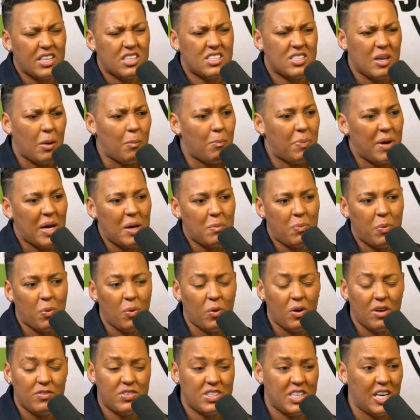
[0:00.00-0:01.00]
some people
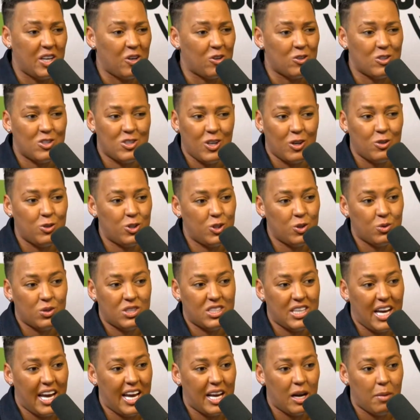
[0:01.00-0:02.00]
I've seen on social
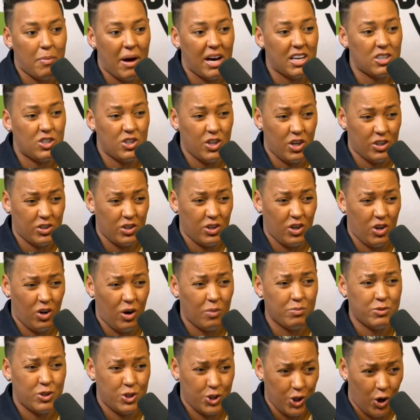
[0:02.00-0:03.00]
saying about Jurgen
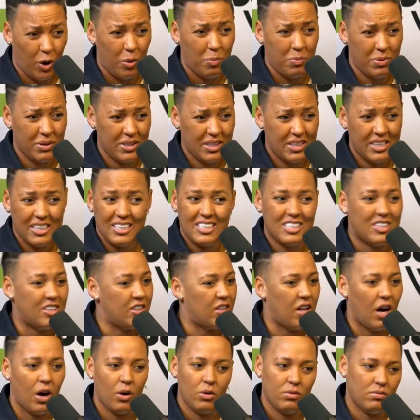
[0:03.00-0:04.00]
Klopp's job,
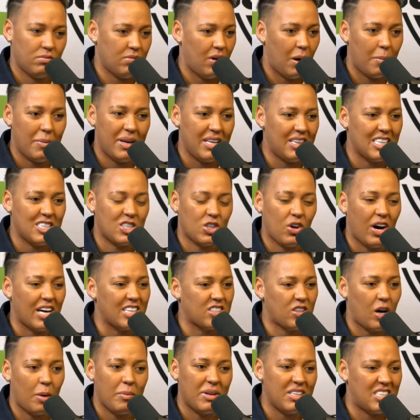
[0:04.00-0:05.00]
no. I mean, this guy's
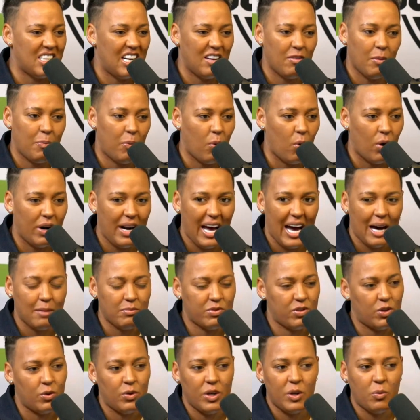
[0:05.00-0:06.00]
come into Liverpool and
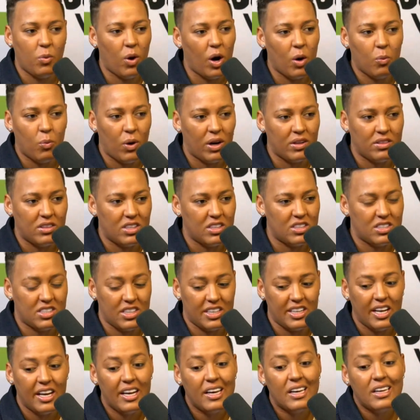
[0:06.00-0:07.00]
absolutely worked wonders. And
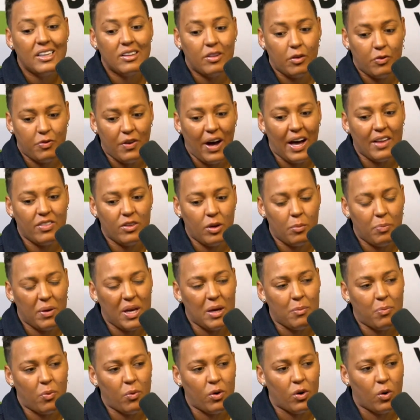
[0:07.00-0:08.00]
the fact that
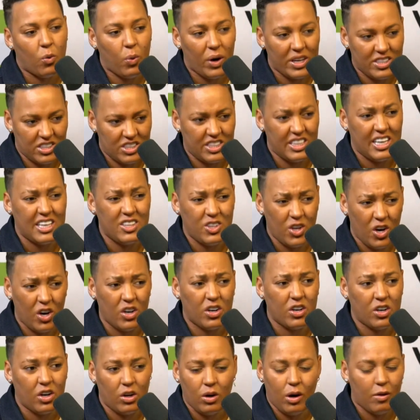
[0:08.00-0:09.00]
people are questioning
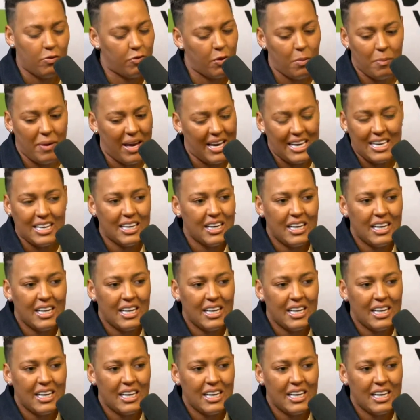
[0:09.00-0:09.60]
Jurgen Klopp, for me,